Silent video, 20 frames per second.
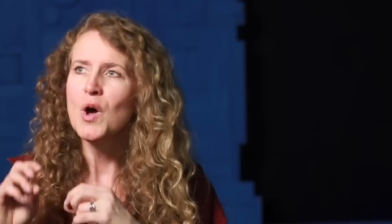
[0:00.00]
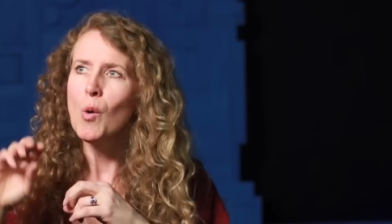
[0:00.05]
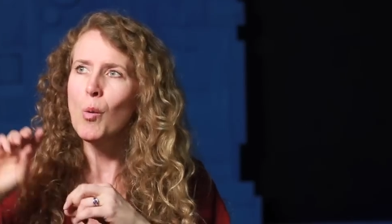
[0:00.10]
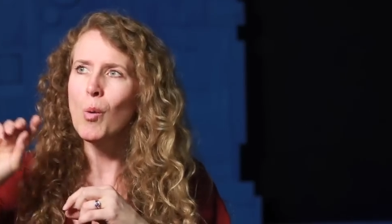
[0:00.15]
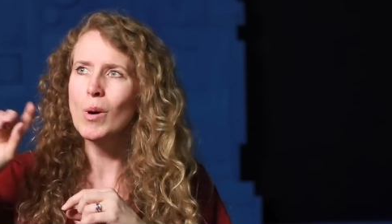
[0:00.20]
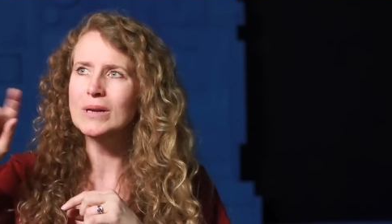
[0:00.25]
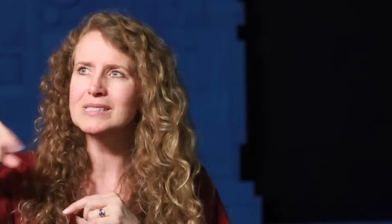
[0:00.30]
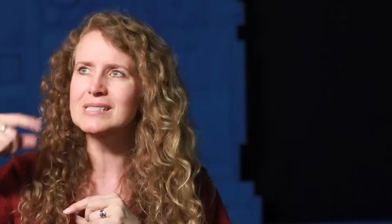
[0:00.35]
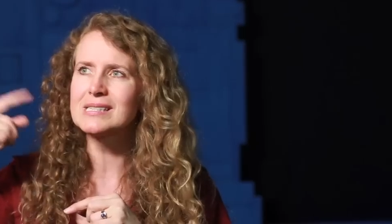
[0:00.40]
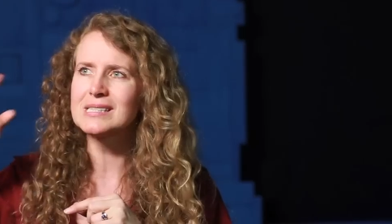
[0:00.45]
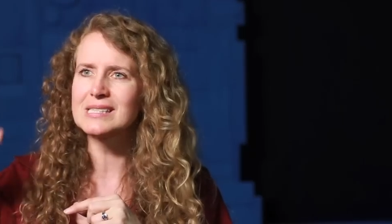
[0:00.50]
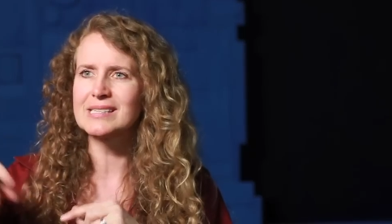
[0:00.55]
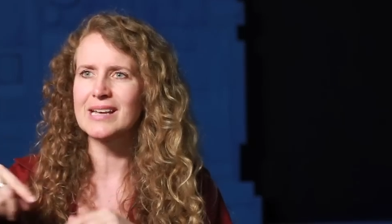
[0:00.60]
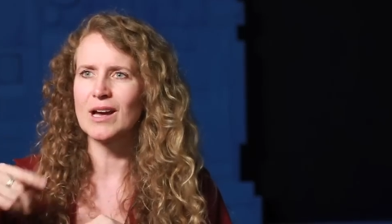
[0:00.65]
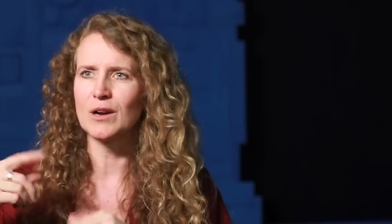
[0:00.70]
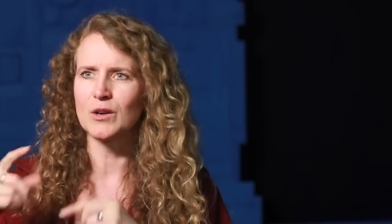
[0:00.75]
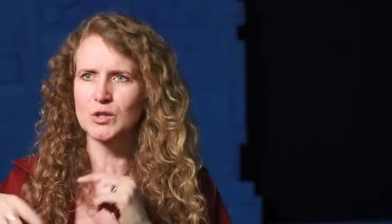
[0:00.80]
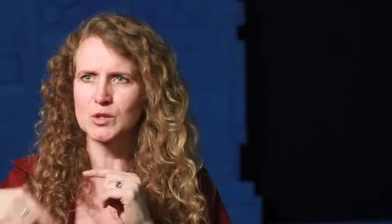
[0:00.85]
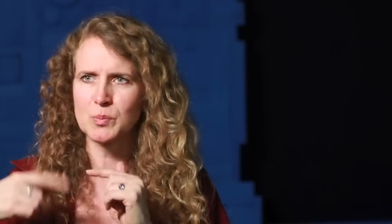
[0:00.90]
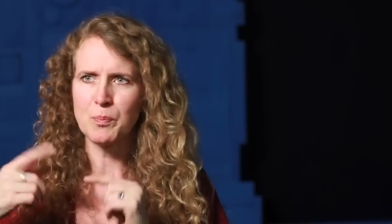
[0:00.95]
Once the
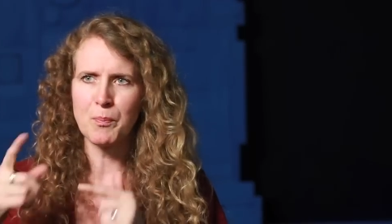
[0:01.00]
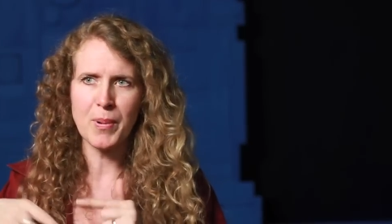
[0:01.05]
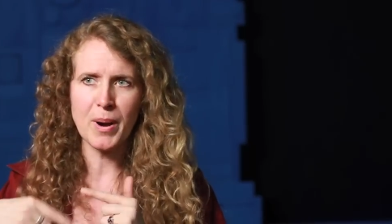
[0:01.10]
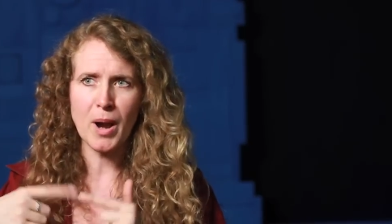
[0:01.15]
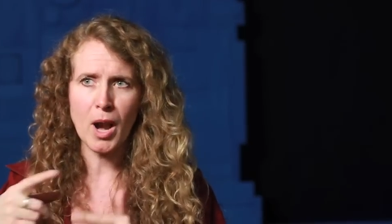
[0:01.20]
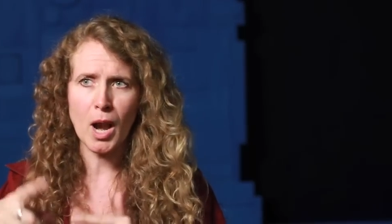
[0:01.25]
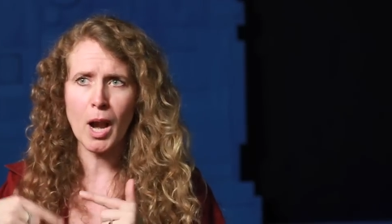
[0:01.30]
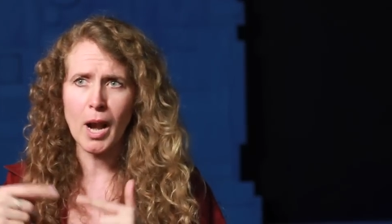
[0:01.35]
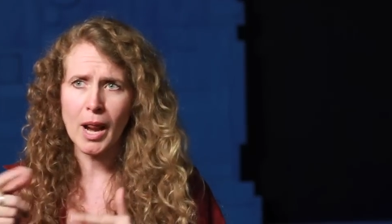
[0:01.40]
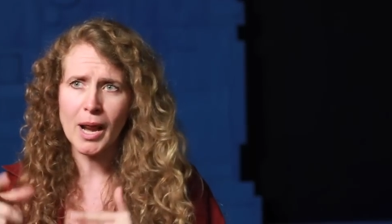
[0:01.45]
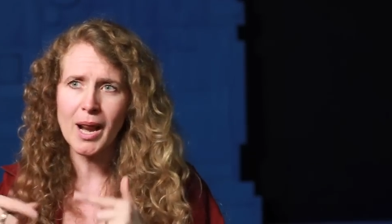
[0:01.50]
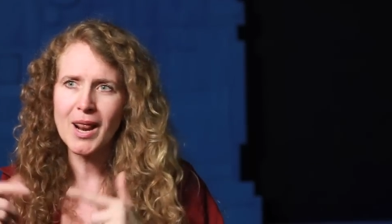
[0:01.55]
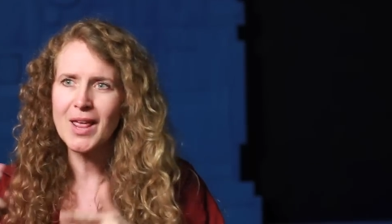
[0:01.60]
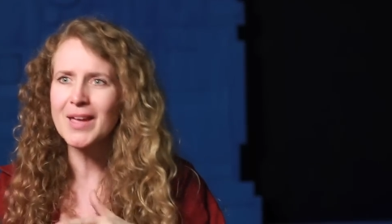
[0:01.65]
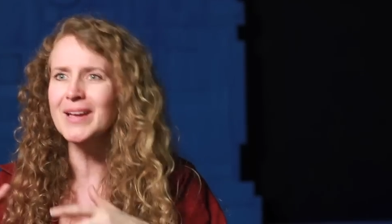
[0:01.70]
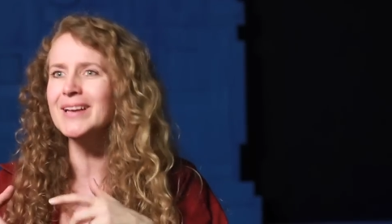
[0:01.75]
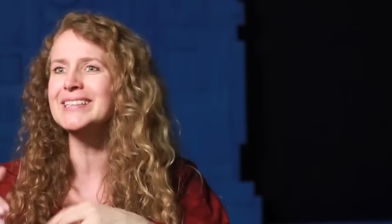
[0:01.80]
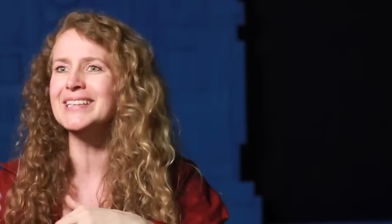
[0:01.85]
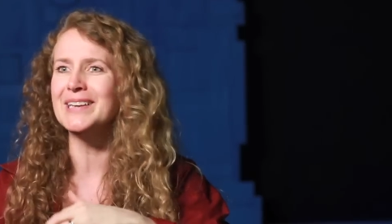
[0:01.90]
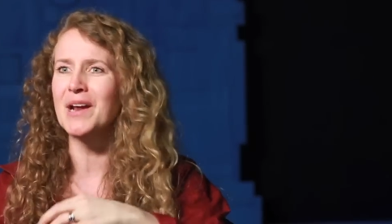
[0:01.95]
sound goes,
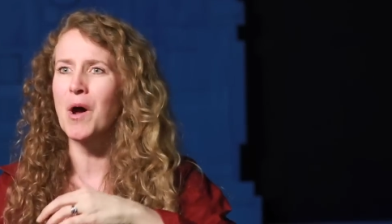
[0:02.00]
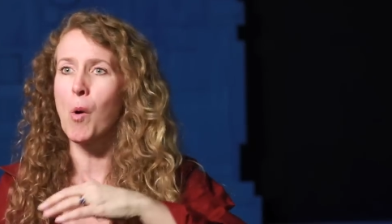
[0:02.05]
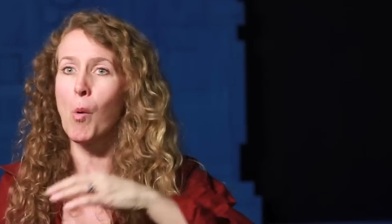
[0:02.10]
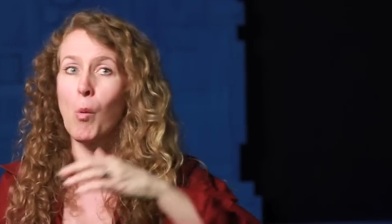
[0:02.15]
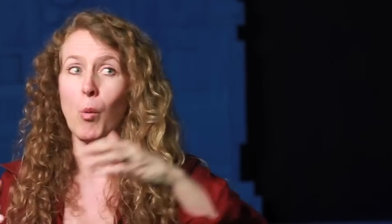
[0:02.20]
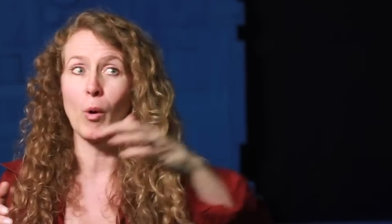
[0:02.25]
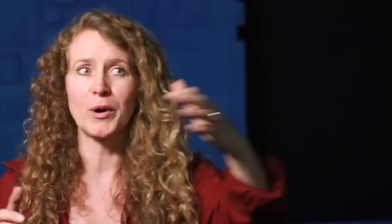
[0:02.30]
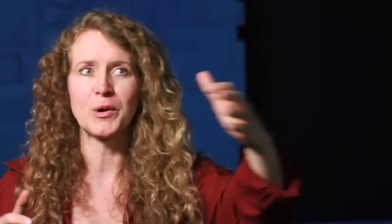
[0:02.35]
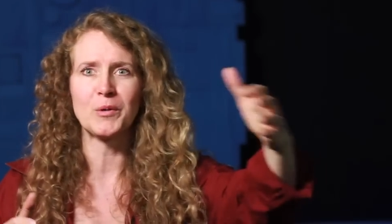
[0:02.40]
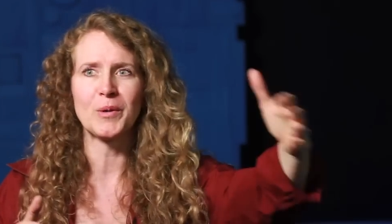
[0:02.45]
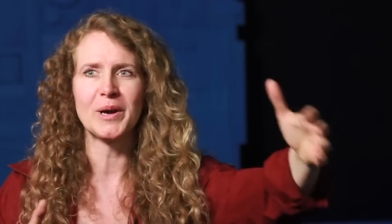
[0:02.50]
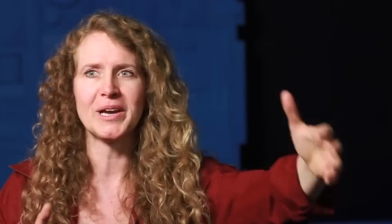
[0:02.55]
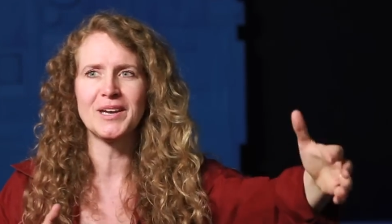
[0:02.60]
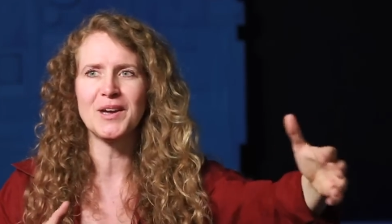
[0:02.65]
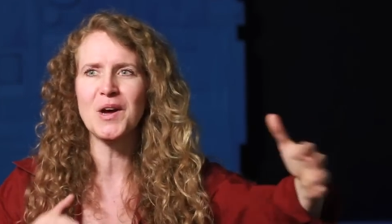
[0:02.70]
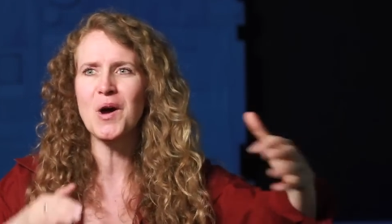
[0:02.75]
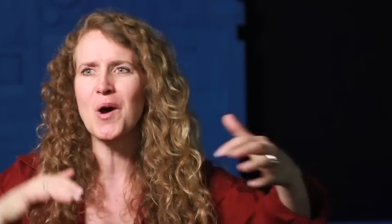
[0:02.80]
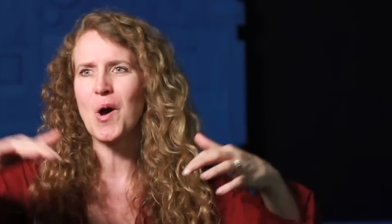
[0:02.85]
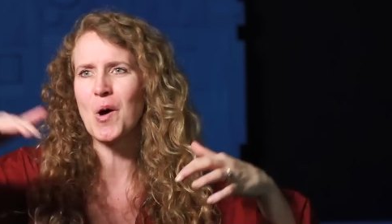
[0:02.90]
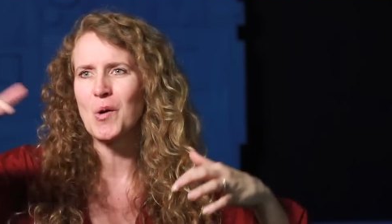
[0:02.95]
you know, where do I
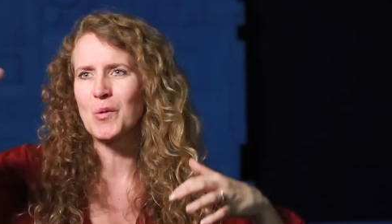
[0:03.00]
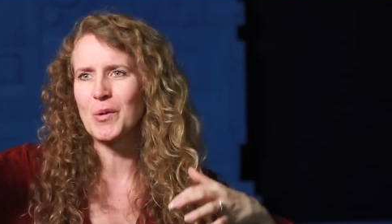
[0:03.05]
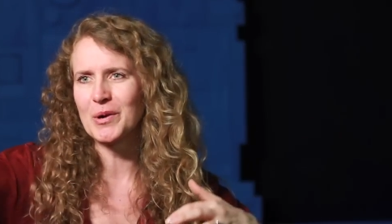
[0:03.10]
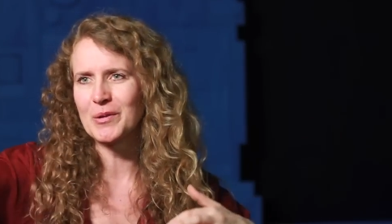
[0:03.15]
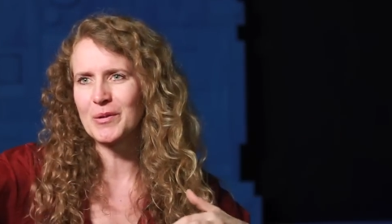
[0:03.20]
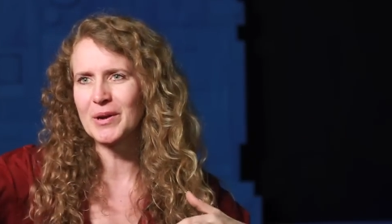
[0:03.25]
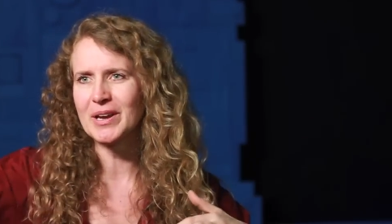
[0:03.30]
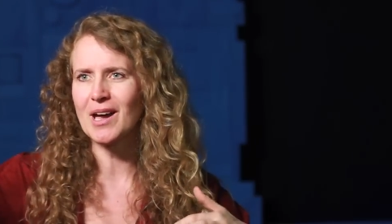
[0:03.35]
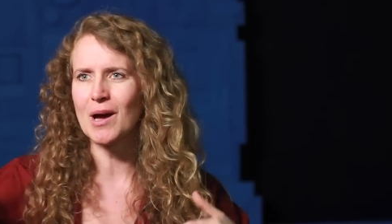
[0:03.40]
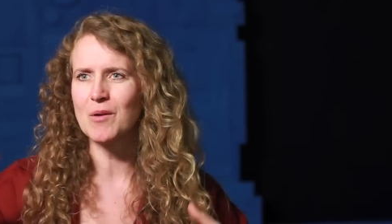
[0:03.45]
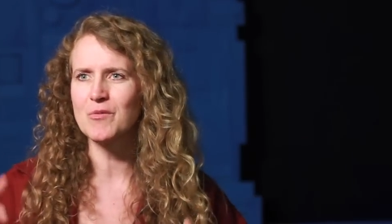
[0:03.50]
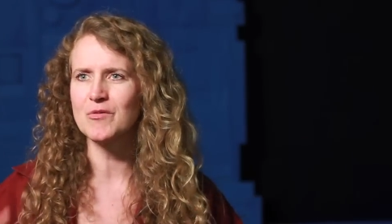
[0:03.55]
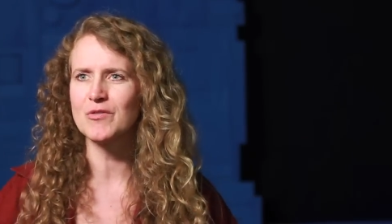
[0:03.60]
go? Where do I come